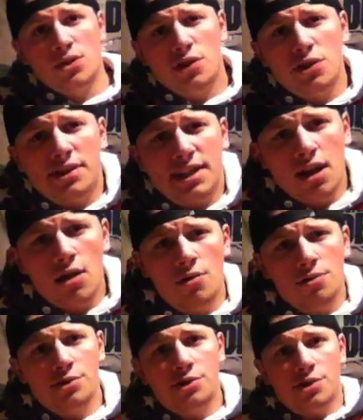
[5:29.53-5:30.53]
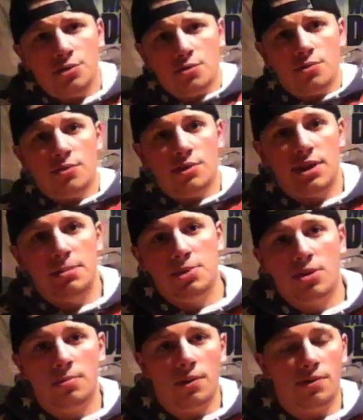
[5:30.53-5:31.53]
So you see, oh, there's 2 Team
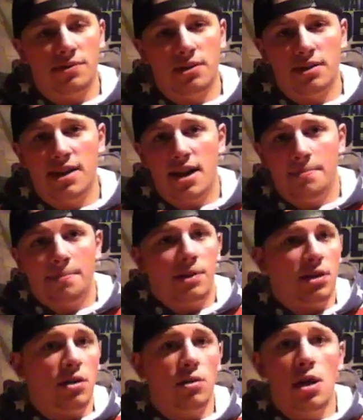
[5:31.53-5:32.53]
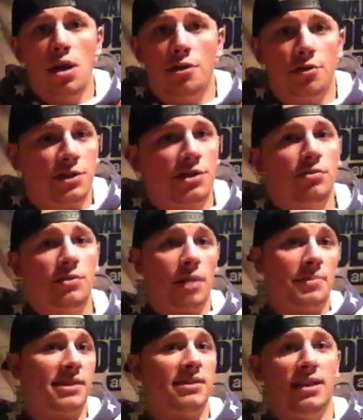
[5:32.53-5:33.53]
Yugioh Bros in the top, 32,
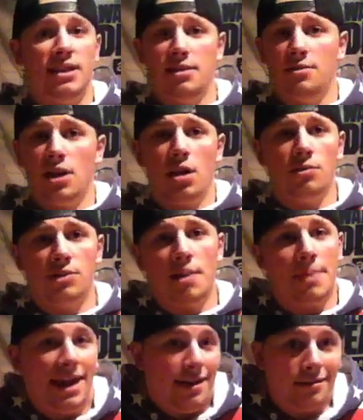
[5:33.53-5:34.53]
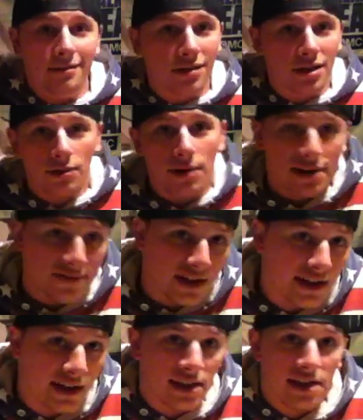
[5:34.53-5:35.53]
top 16, top 8,
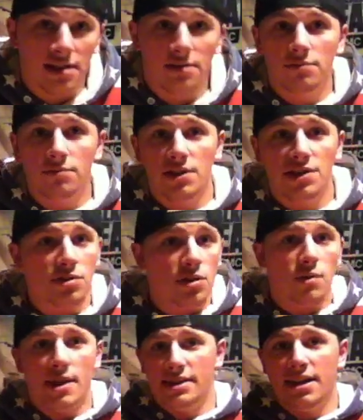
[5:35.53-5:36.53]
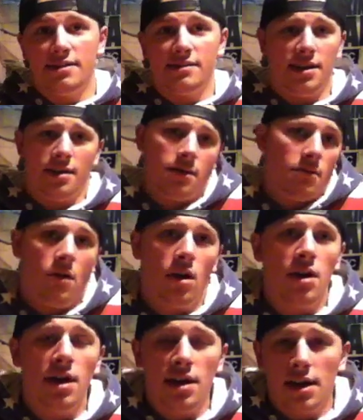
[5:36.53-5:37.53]
whatever, in the regional YCS. Like,
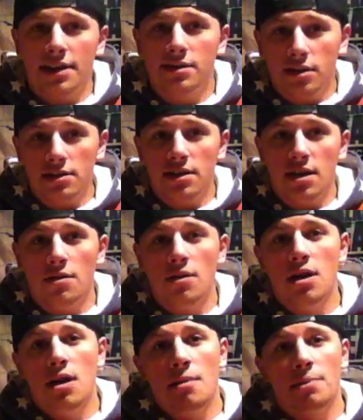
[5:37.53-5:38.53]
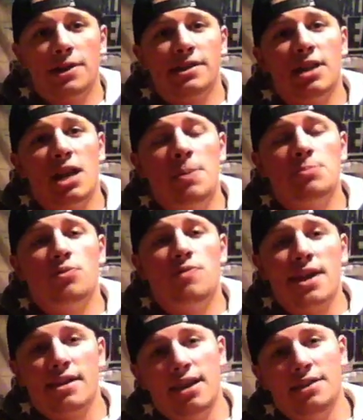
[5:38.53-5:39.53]
it's good to know. Plus, a lot of people
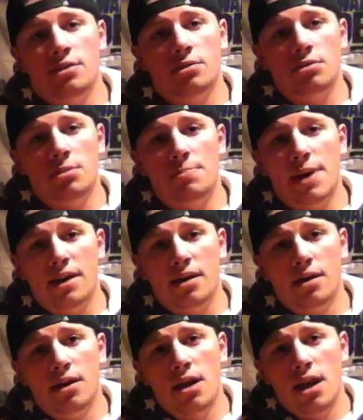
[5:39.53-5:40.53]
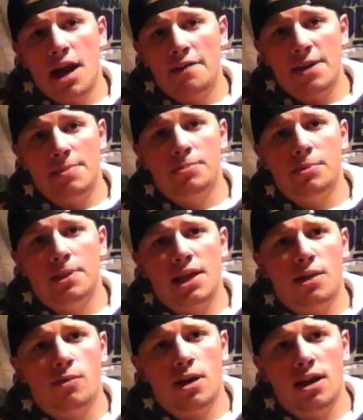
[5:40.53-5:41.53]
recognize you a little bit better. I've had people be
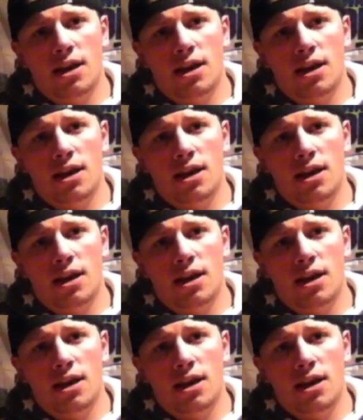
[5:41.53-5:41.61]
like,